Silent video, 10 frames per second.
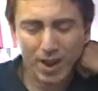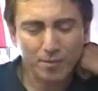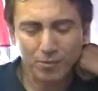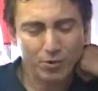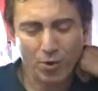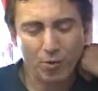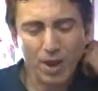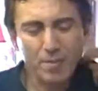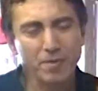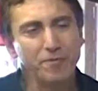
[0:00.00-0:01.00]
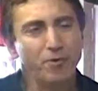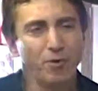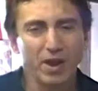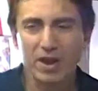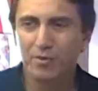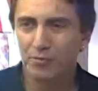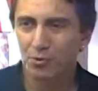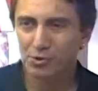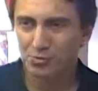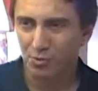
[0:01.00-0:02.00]
Way no, way before I hear
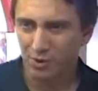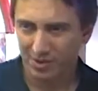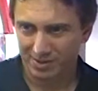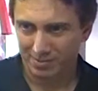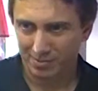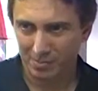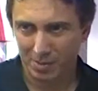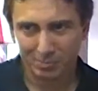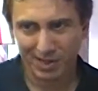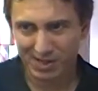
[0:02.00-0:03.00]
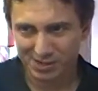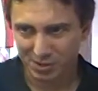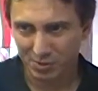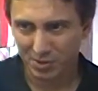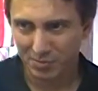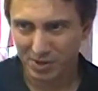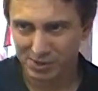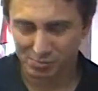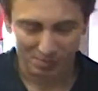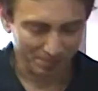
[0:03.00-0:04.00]
frost warning, my plants go in the
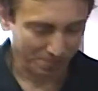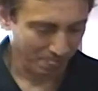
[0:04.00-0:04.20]
basement